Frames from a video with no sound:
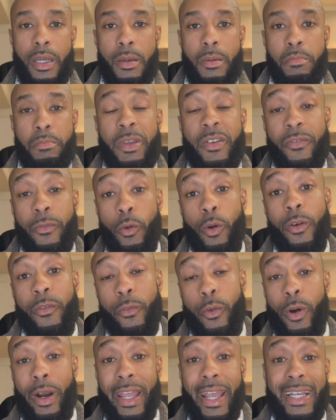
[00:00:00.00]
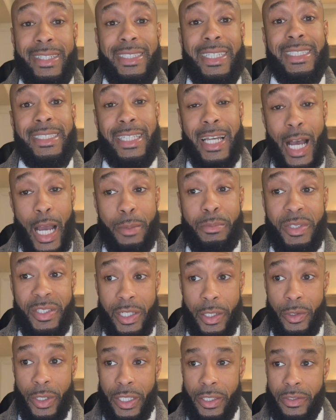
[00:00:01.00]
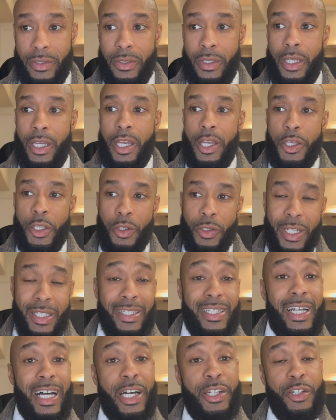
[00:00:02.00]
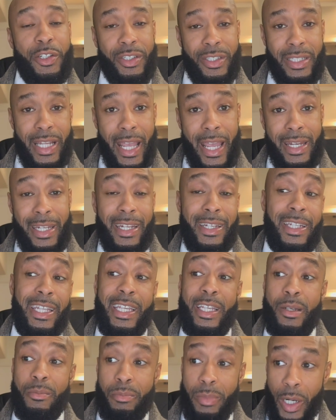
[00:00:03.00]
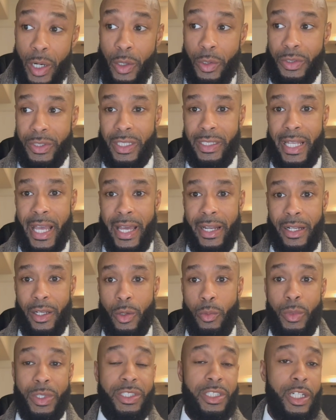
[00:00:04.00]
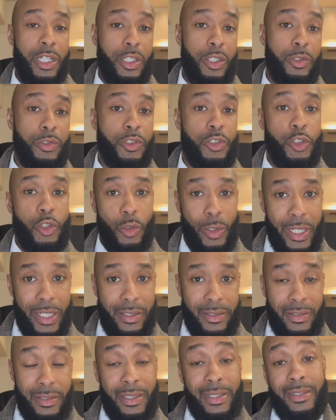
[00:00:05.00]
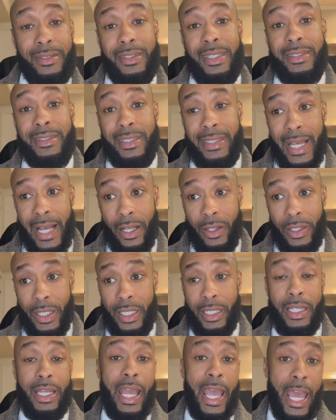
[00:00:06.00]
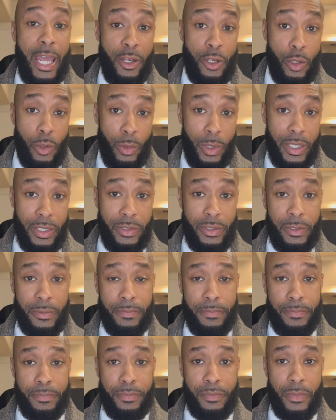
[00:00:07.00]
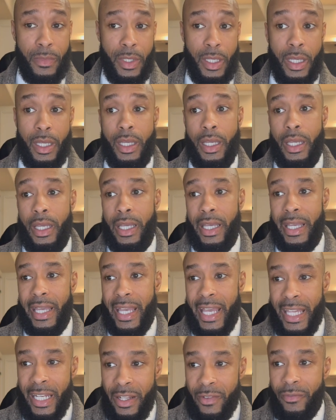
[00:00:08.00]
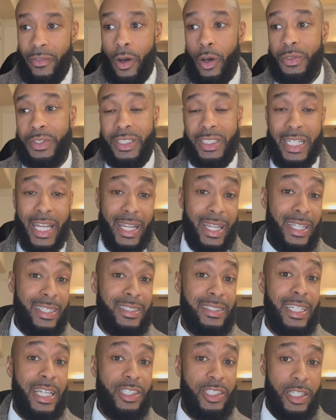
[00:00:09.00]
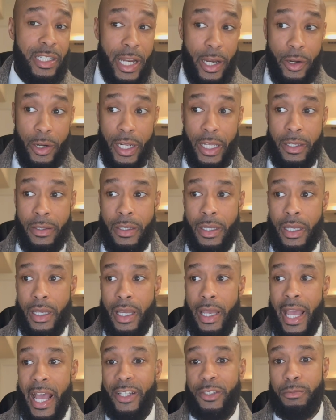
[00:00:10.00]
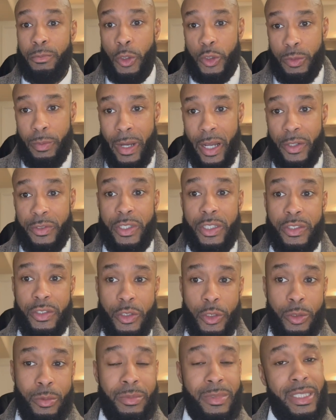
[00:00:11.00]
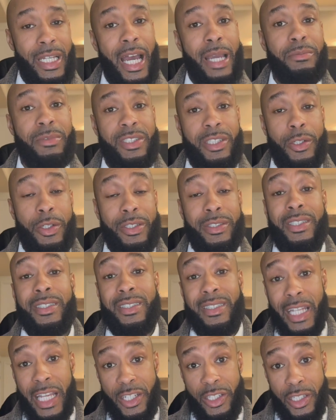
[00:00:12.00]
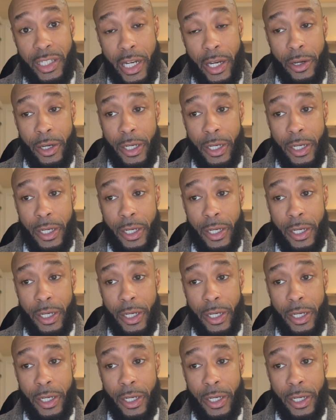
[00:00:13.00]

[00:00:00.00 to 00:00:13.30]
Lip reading: Before forecasting time series, you need to understand and decompose the data, which includes trends, seasonality, and noise. It involves checking stationarity, as most models assume time series is stationary.